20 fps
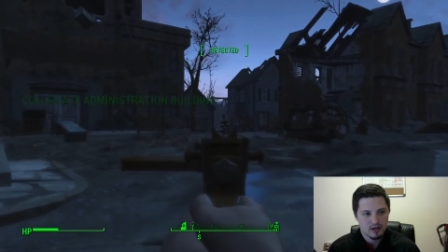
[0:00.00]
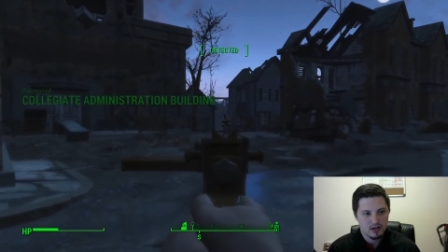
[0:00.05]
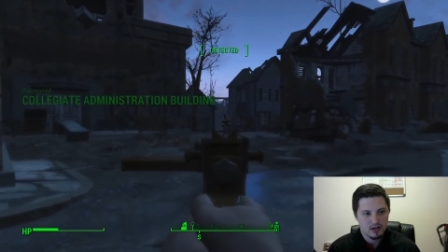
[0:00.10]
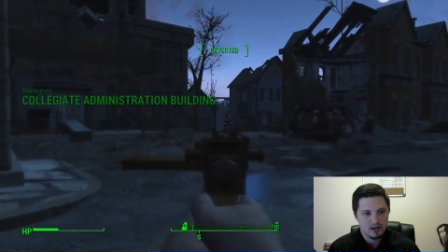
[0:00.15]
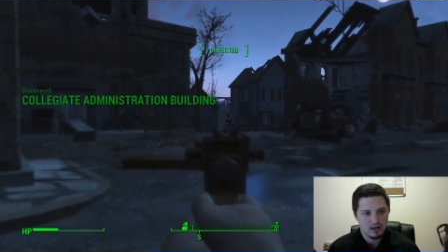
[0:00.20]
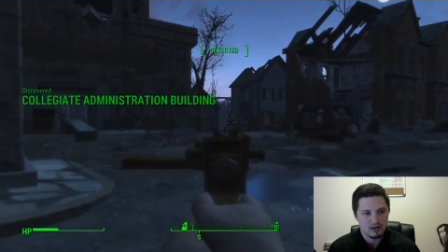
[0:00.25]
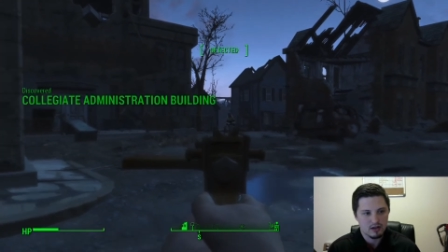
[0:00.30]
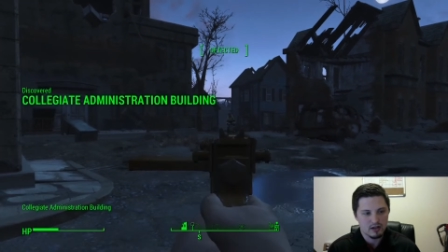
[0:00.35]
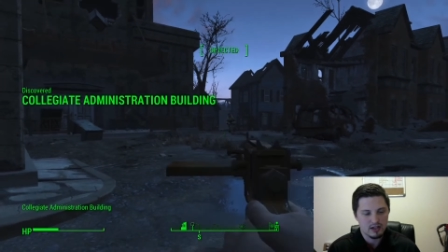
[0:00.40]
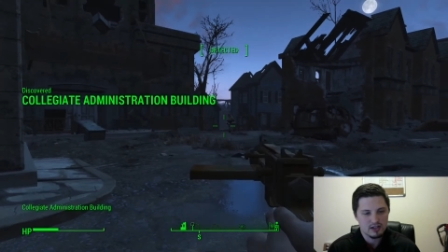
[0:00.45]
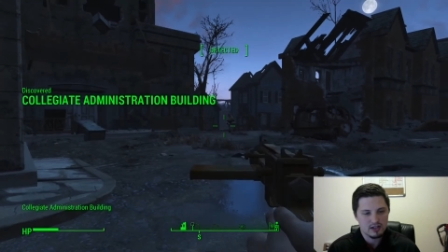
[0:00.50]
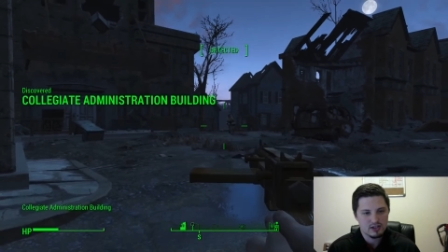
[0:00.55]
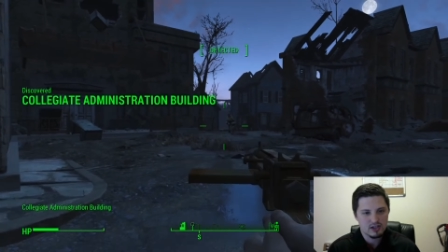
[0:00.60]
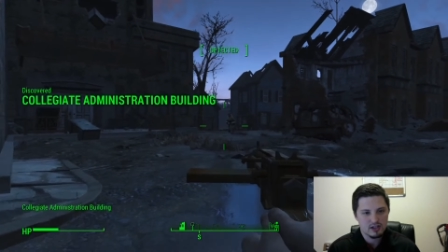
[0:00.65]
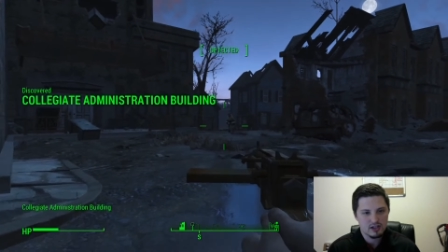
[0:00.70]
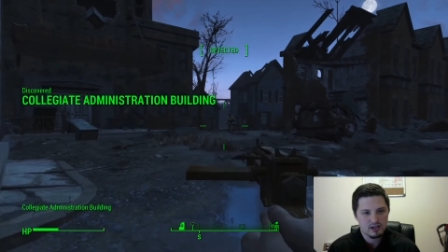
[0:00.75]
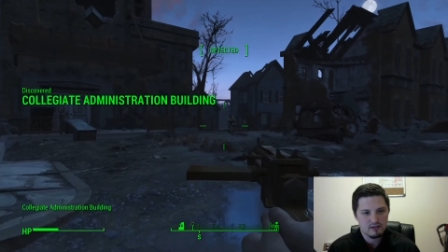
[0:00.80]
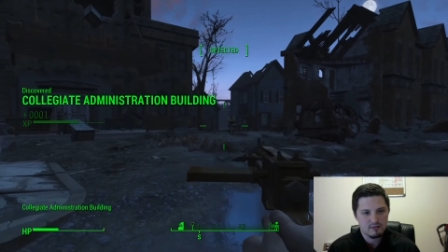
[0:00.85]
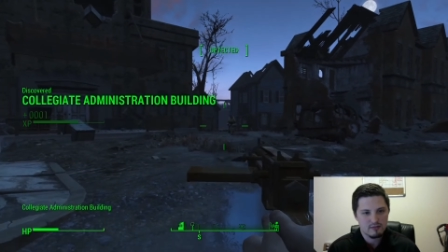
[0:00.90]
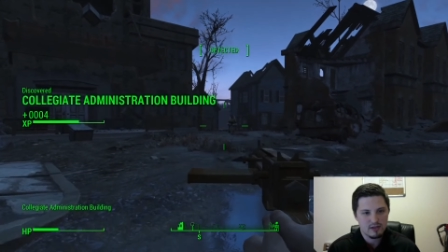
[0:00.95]

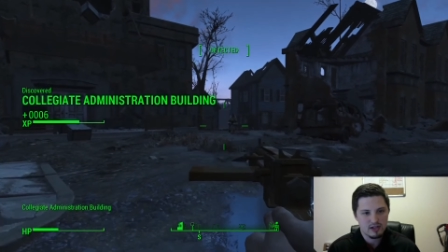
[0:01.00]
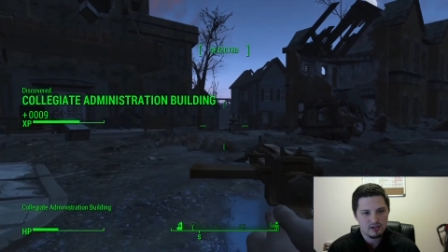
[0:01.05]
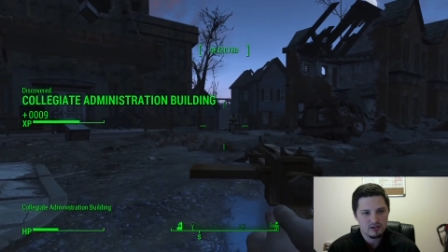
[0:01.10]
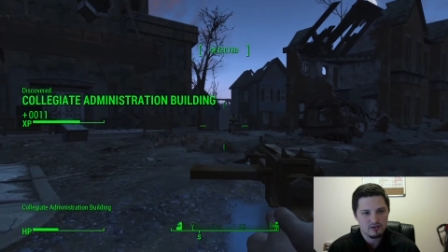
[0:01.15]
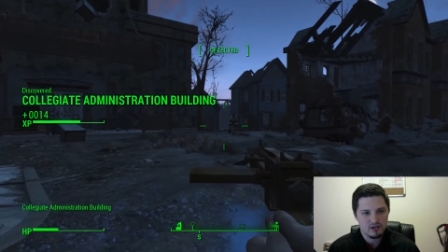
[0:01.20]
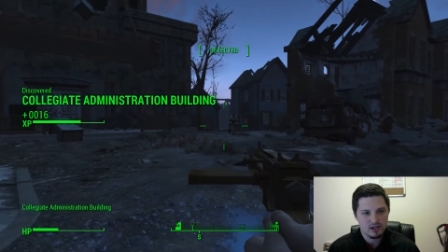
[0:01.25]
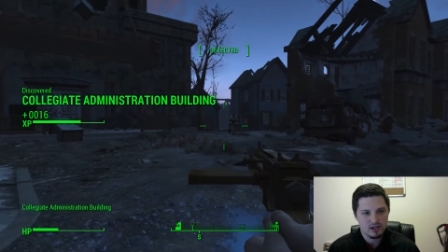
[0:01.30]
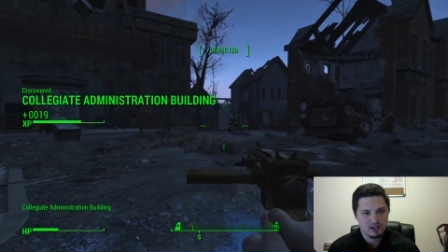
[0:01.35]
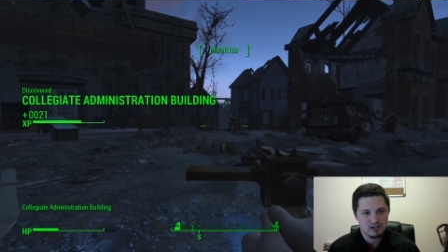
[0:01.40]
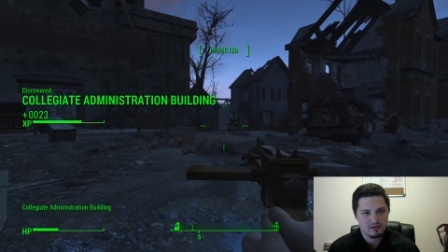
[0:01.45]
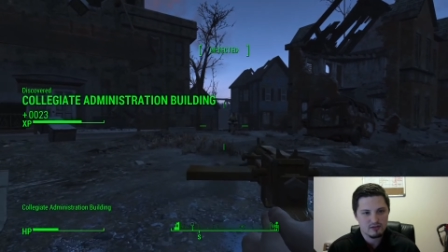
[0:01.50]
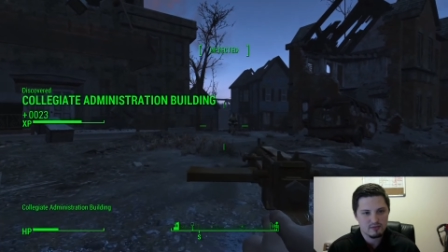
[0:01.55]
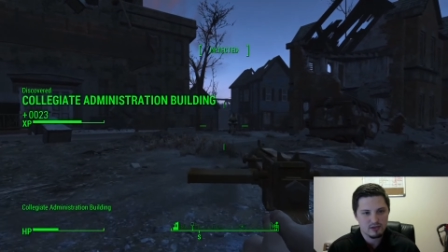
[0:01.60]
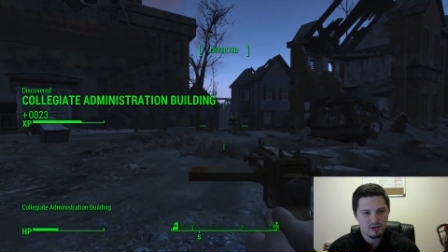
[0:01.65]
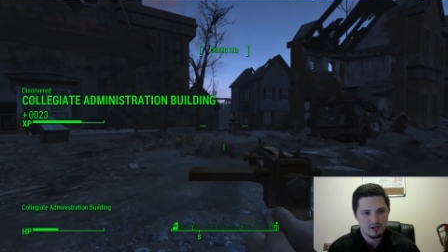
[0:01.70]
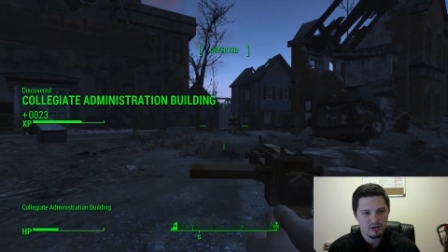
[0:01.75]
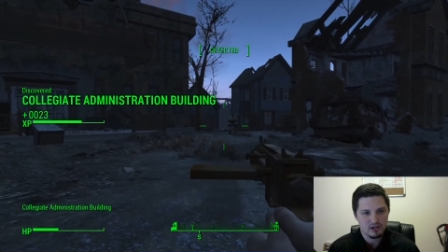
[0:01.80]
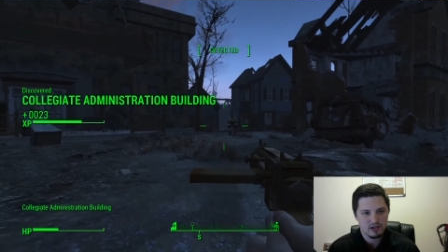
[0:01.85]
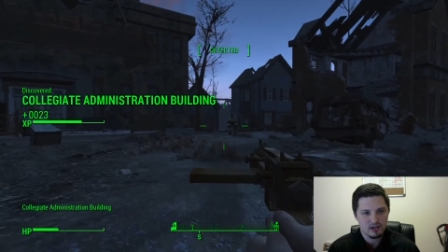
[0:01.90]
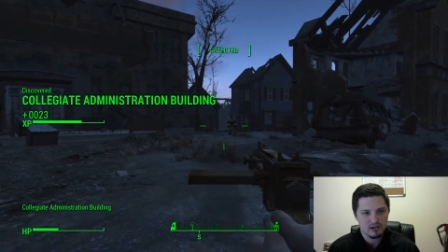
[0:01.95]
Collegiate Administration
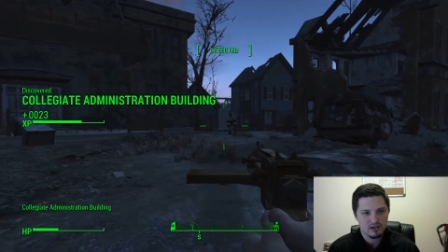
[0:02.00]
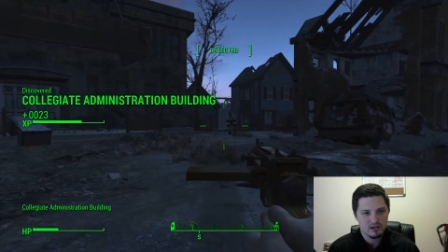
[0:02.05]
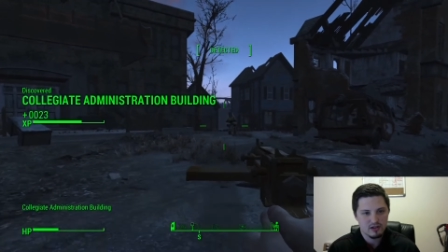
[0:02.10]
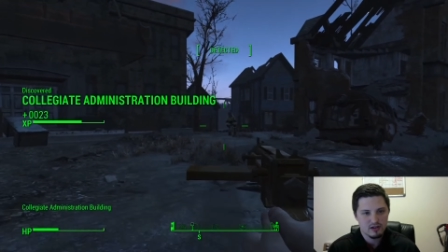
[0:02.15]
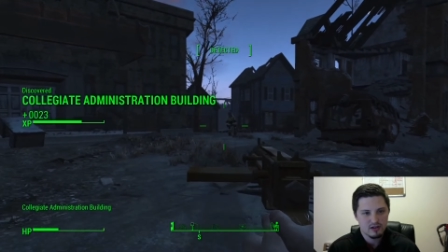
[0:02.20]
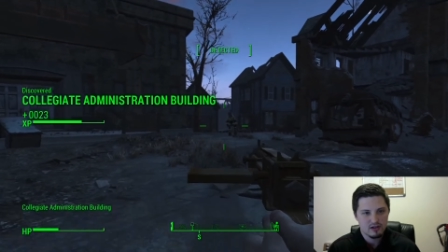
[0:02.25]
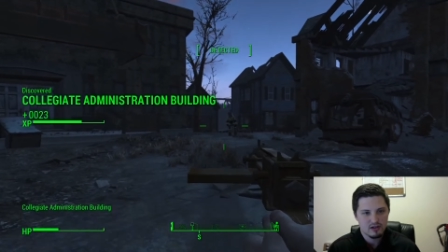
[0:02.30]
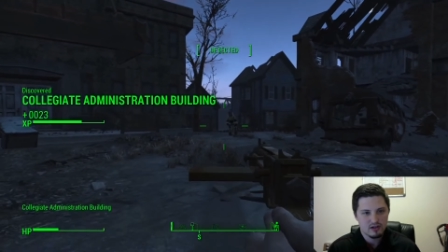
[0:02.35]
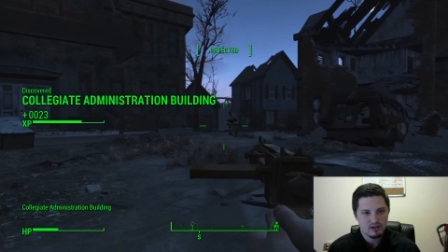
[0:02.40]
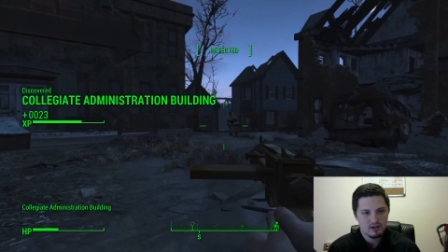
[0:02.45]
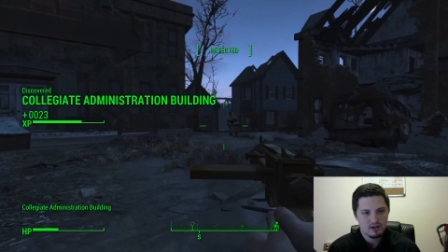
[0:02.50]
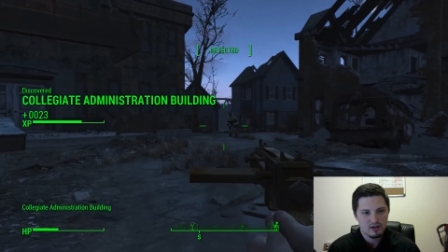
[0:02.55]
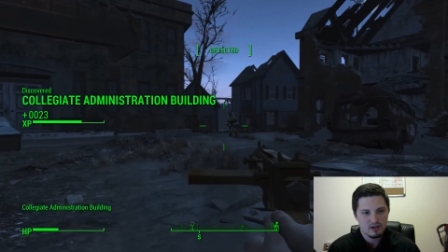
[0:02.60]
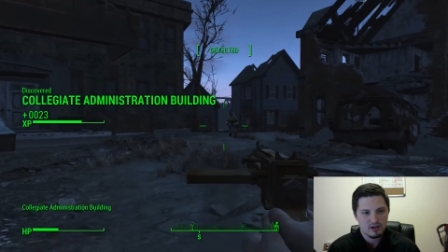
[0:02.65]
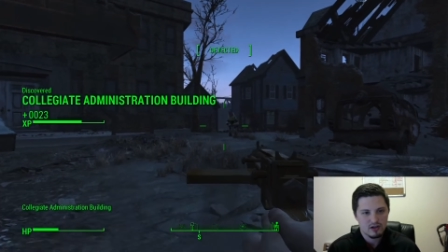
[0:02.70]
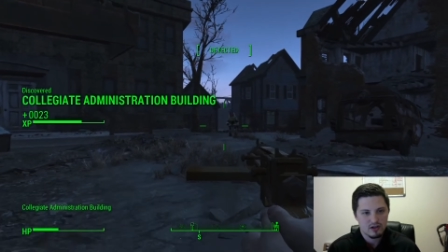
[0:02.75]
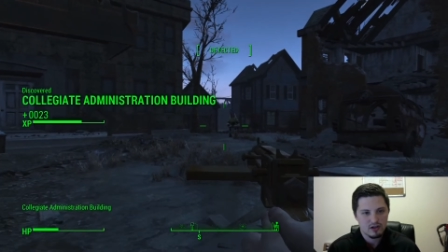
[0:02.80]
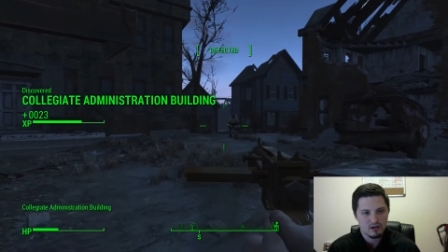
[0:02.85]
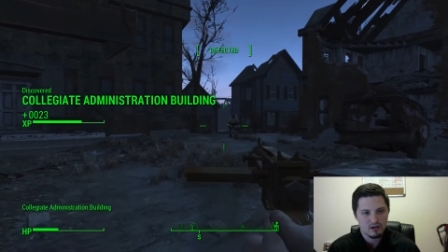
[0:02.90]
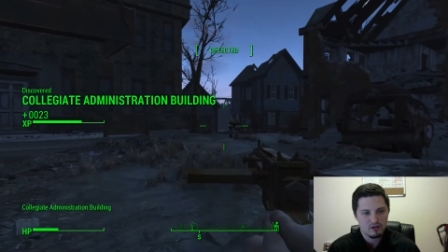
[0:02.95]
Building.
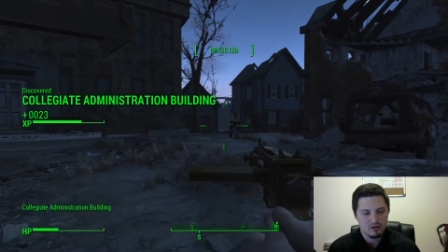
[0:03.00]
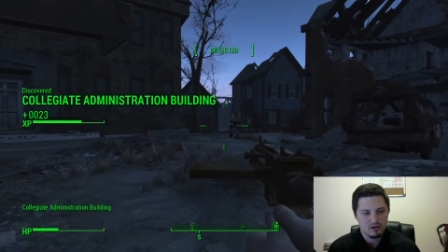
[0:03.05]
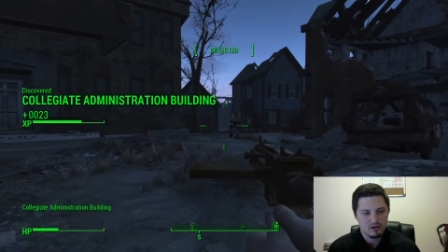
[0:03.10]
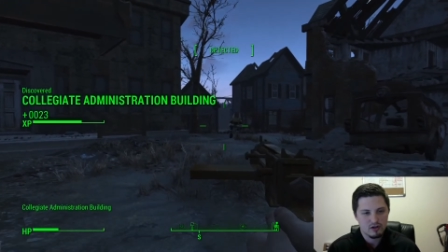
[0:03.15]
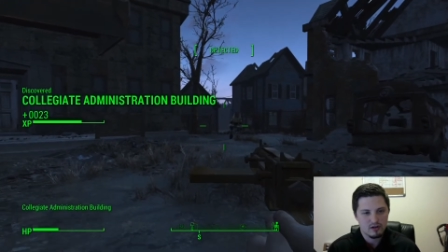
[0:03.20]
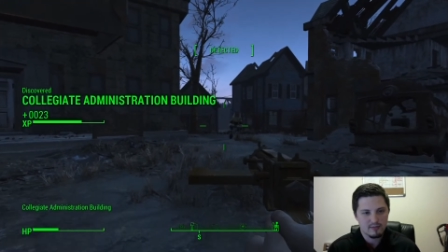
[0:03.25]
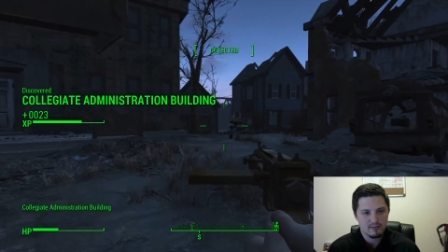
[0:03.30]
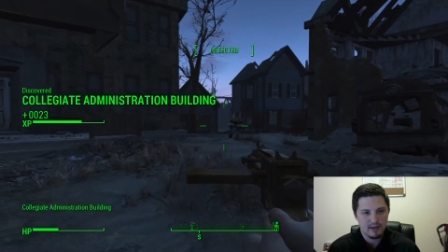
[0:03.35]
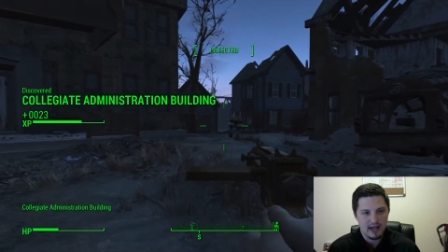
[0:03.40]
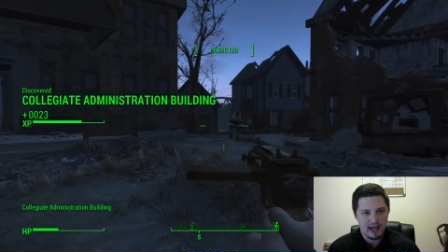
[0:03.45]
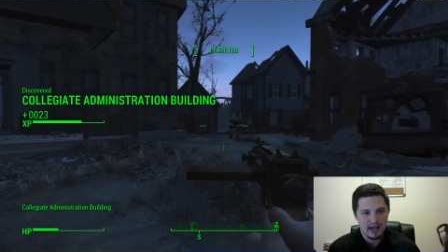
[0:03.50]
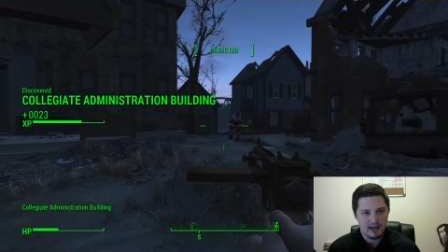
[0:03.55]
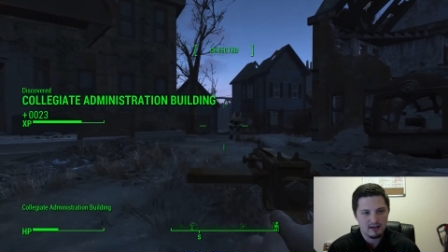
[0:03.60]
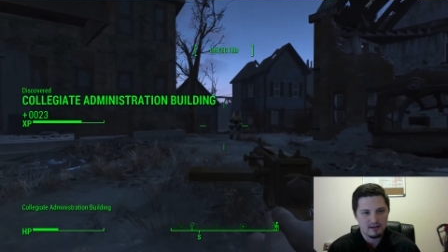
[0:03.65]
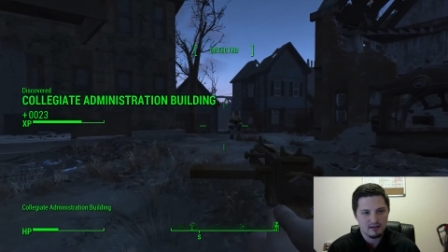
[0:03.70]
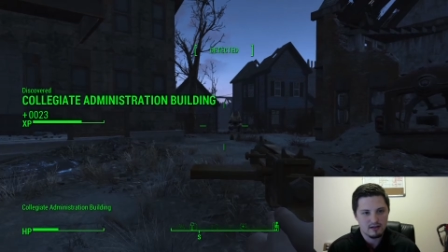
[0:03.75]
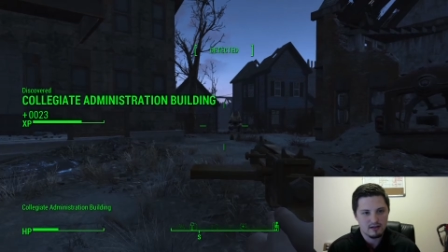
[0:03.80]
Are you good or bad?